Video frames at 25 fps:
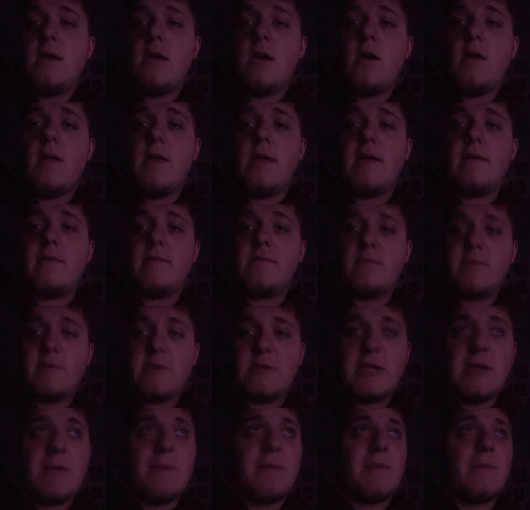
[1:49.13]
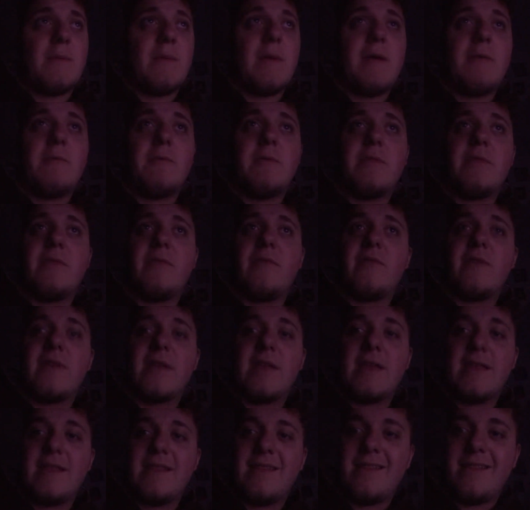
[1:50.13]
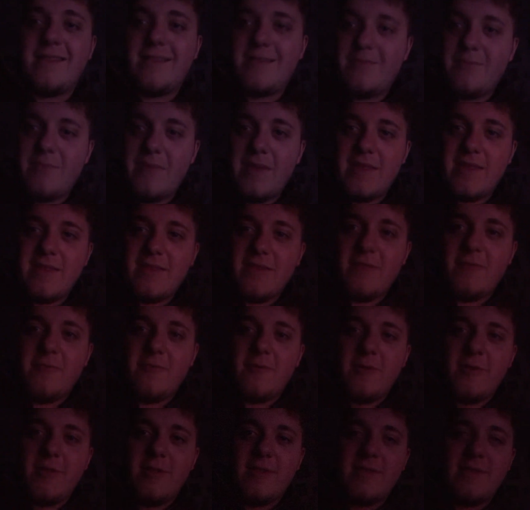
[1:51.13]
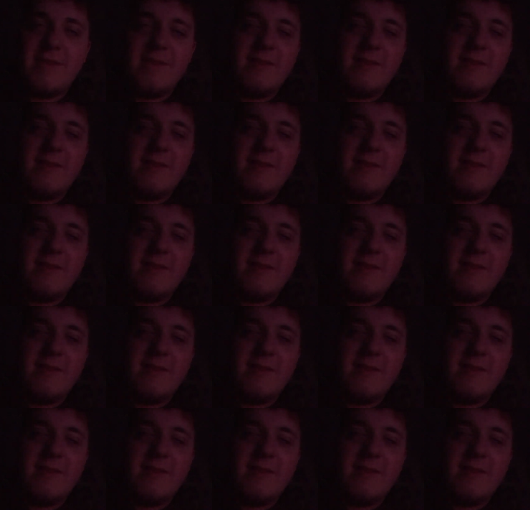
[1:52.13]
all right, Shane McMahon won the freaking best in the world.